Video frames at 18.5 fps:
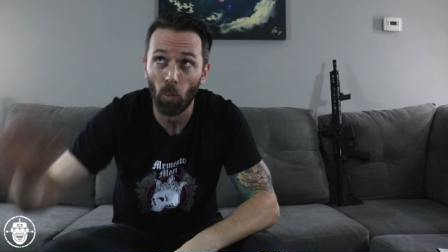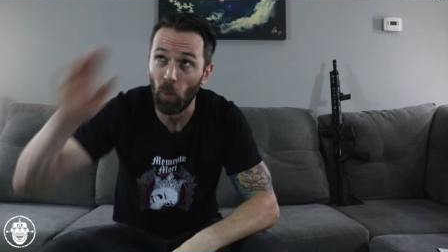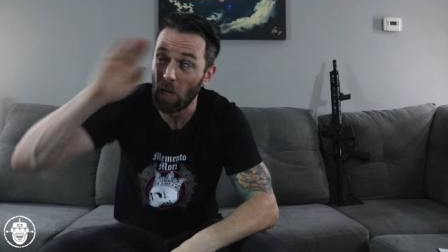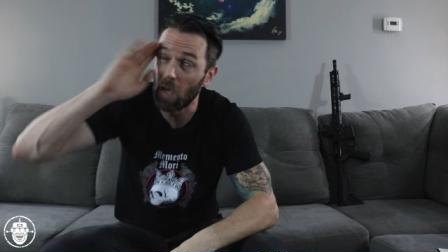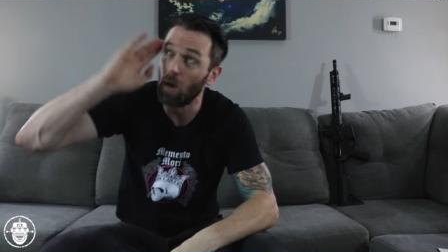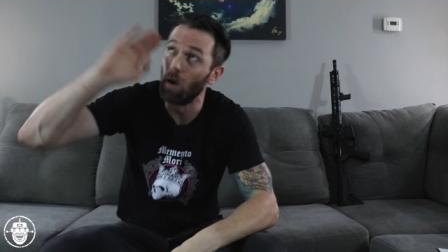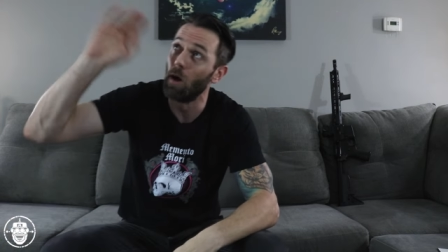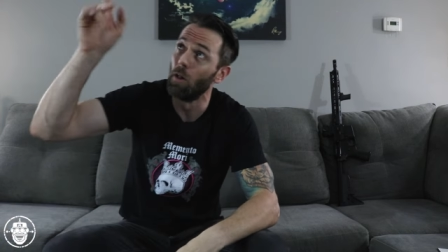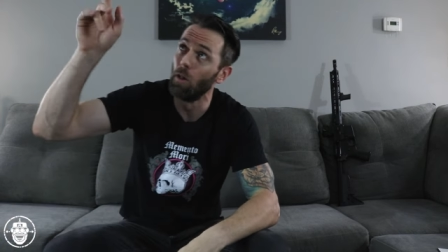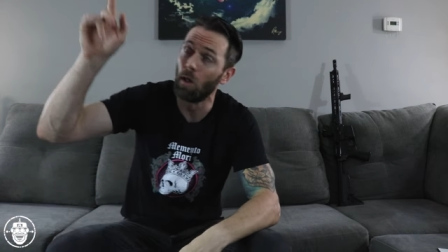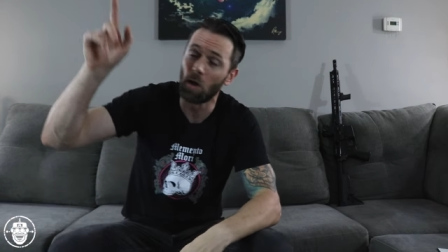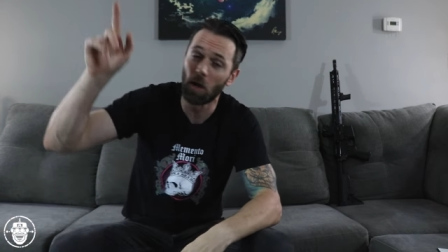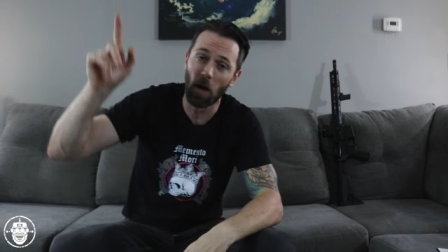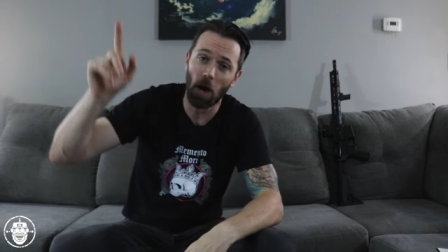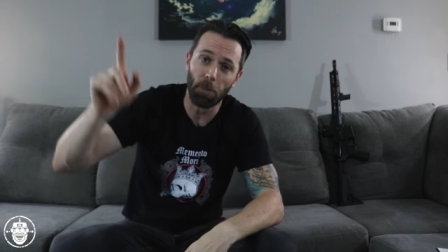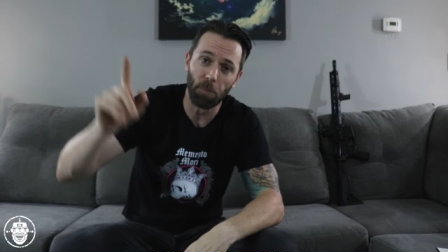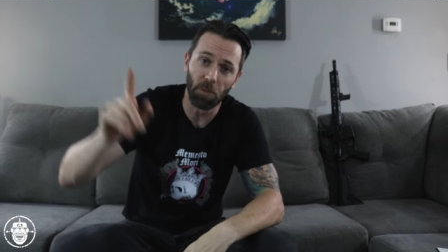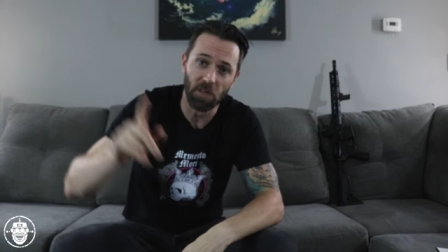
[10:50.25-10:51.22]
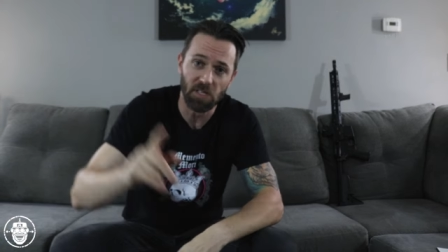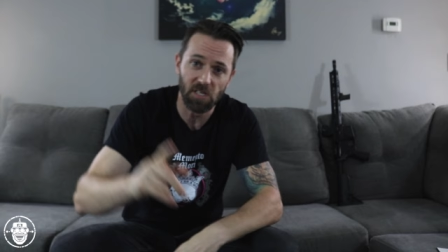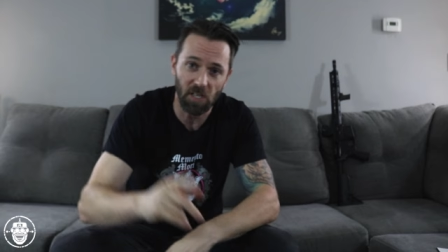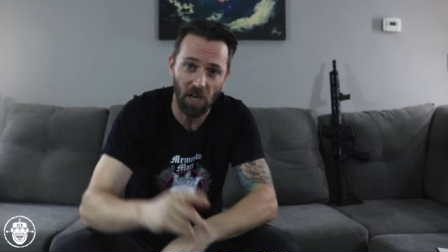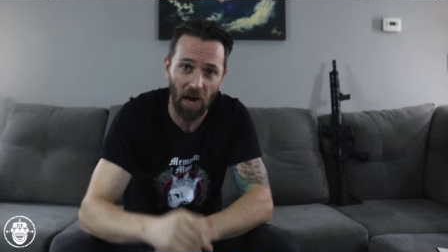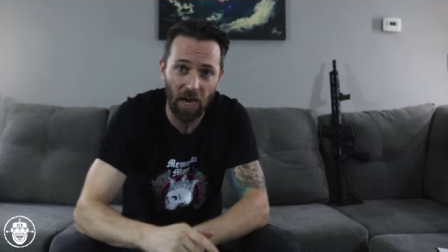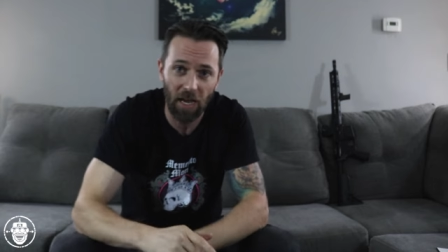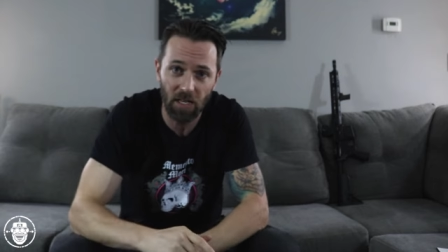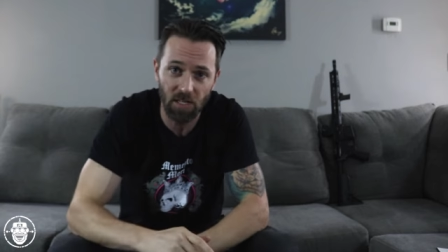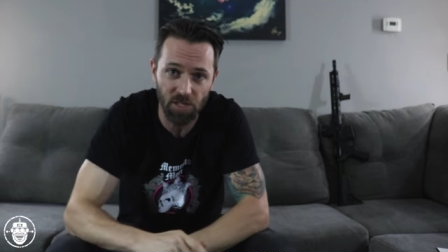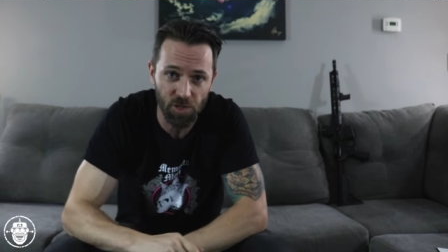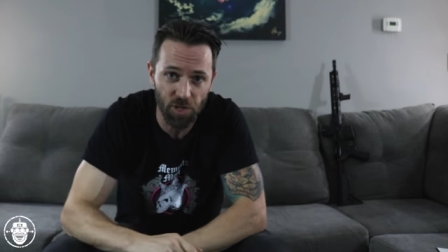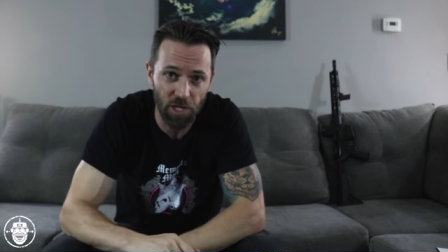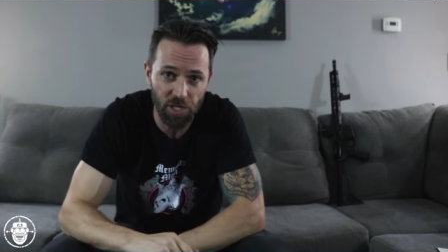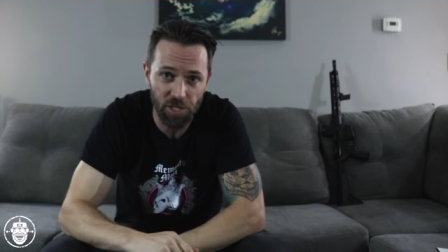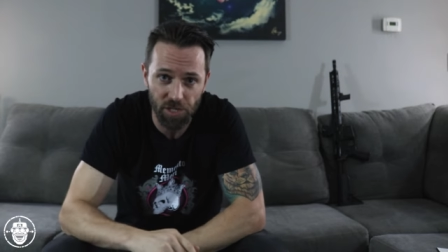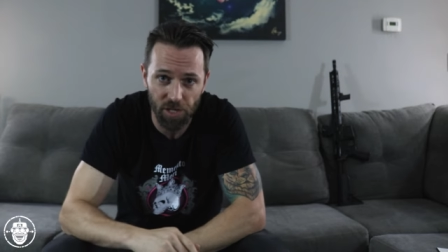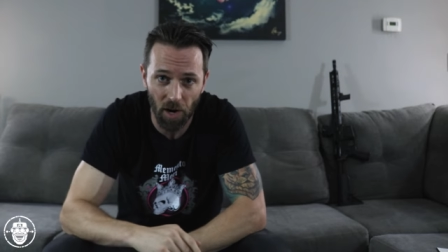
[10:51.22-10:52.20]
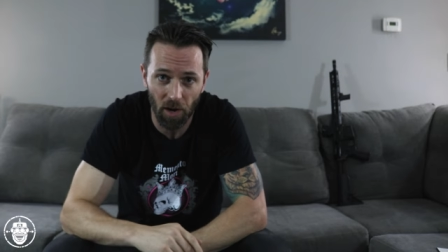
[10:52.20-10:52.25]
we can all look up in the sky and see
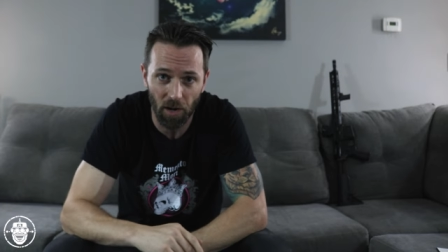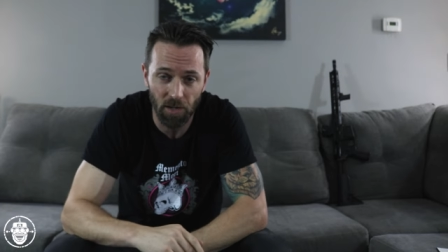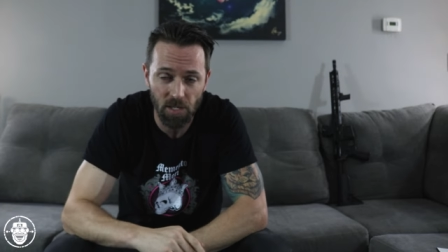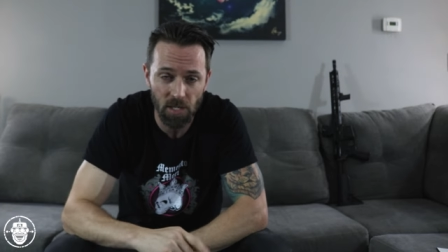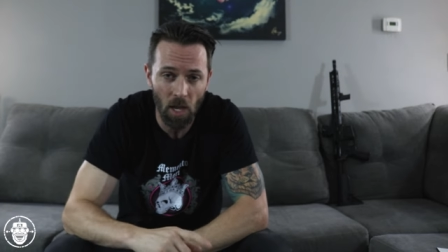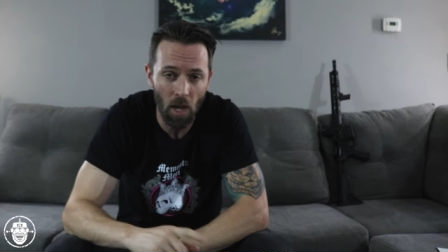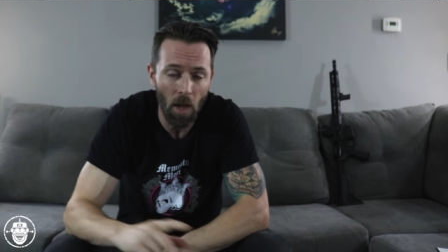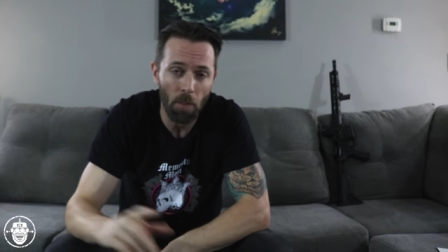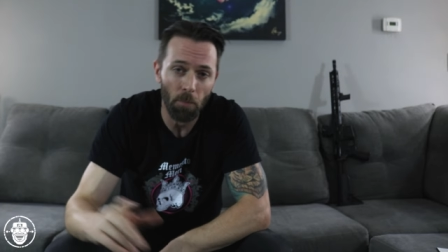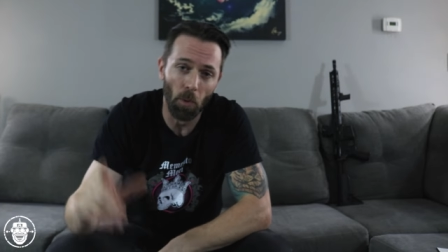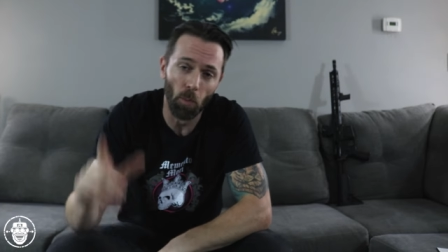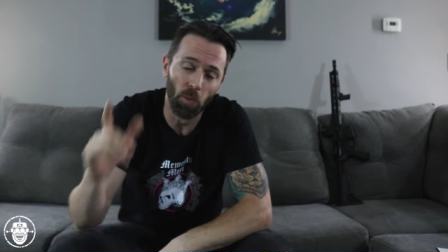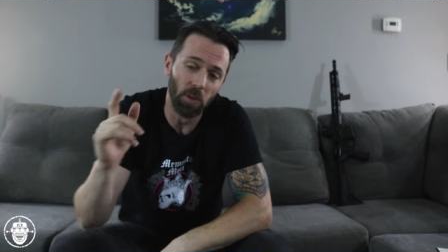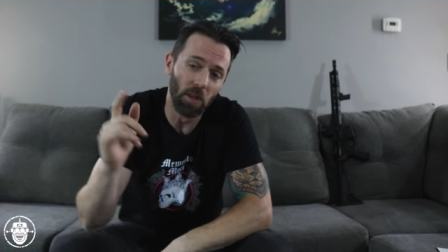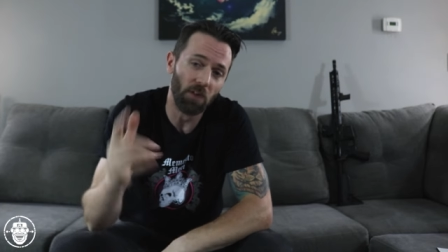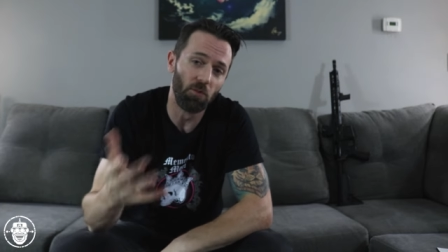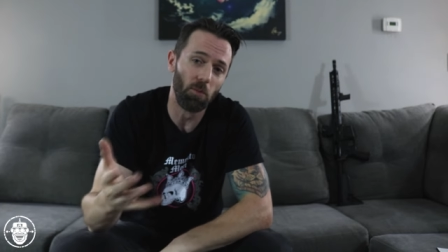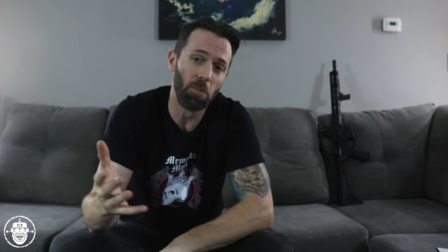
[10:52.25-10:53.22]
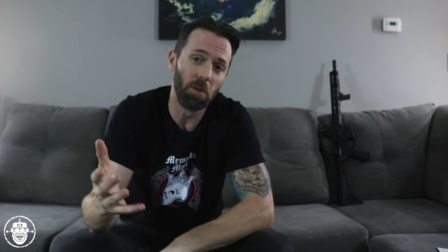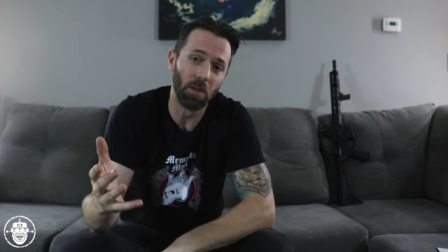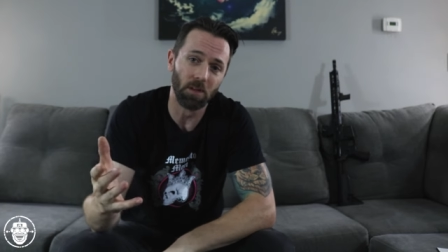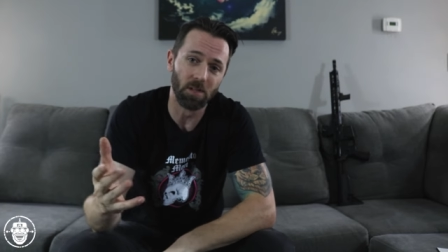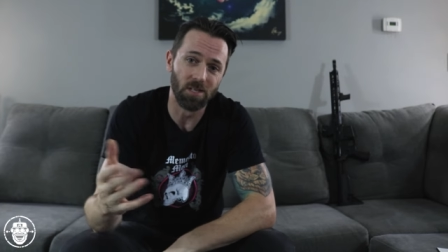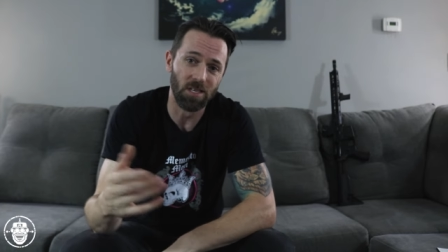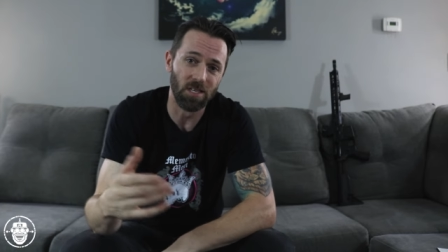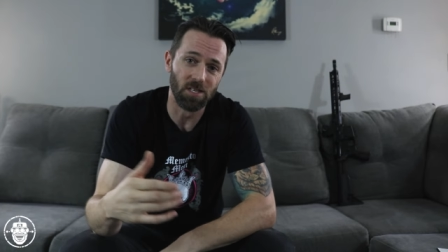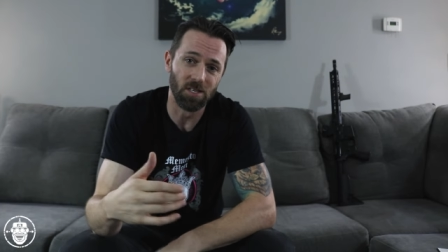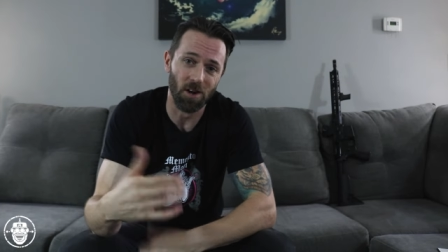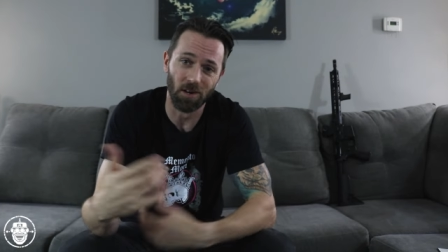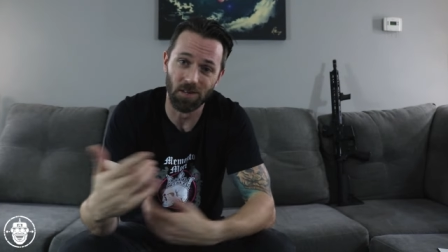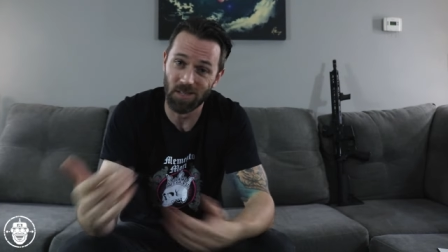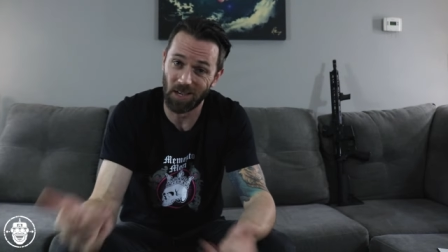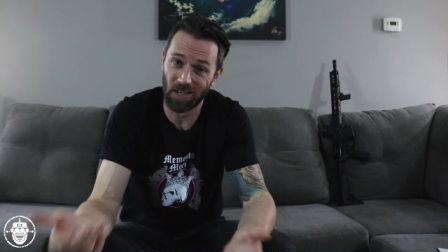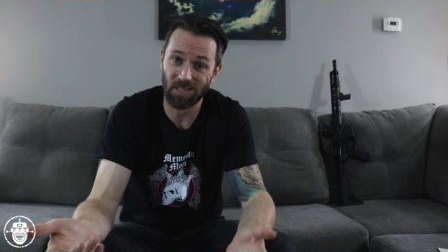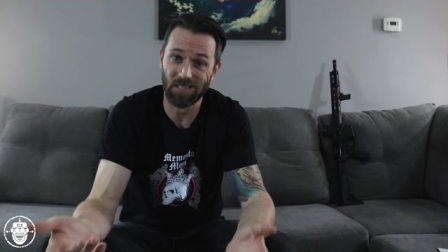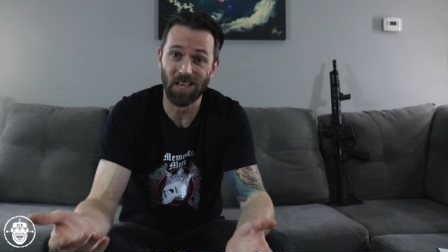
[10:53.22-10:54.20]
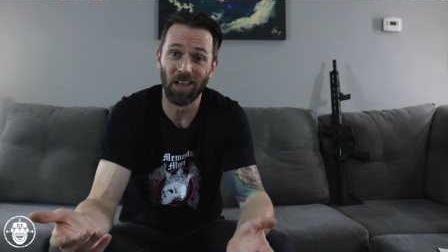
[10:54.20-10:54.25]
stars, but we'll never be able to see stars
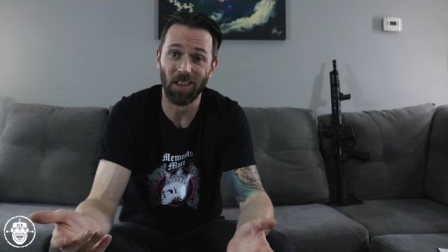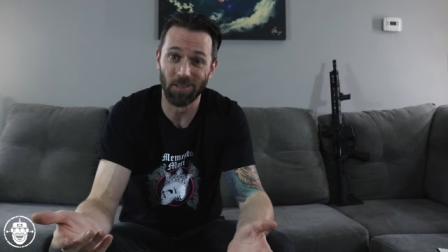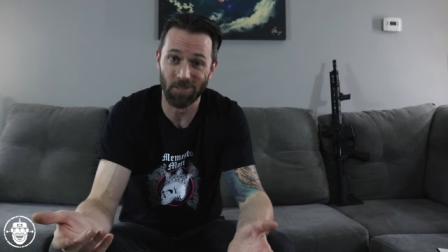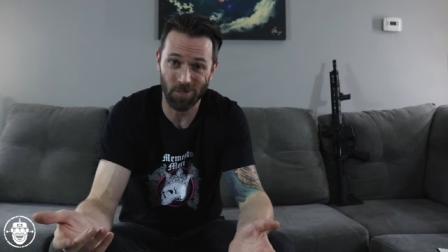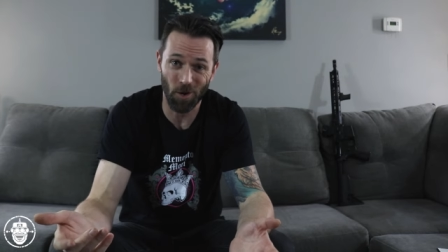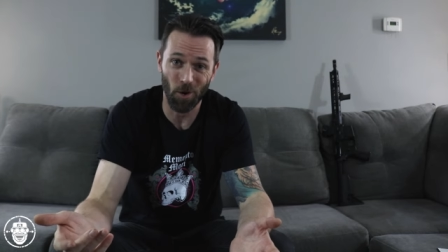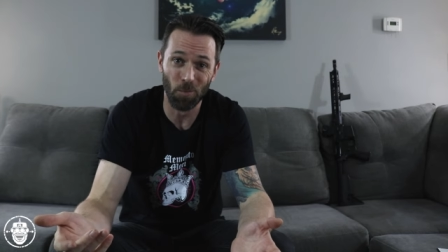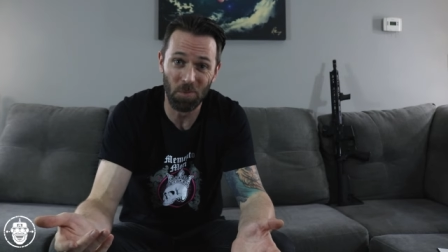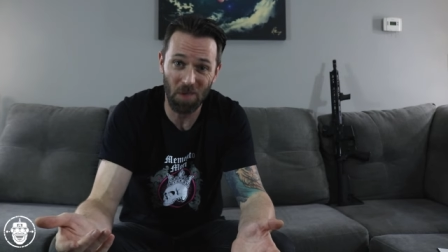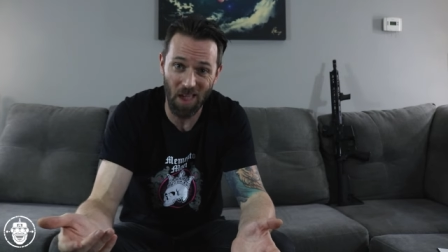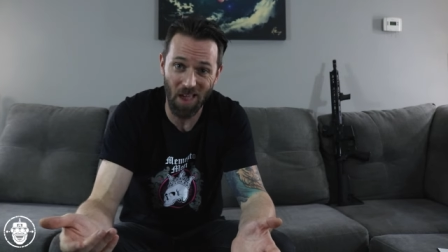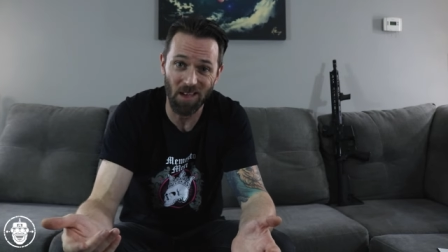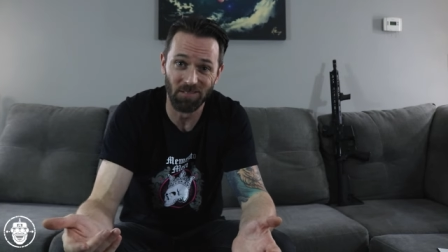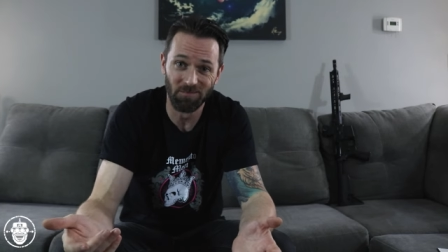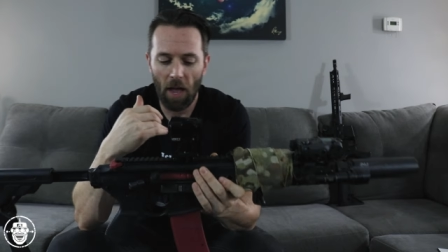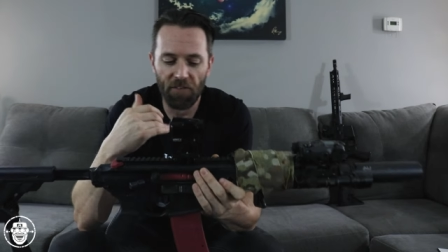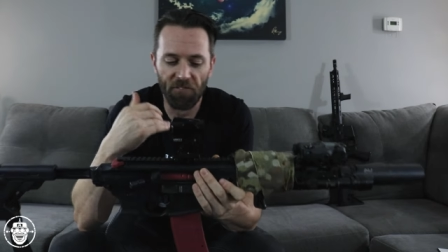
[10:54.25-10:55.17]
like a telescope can.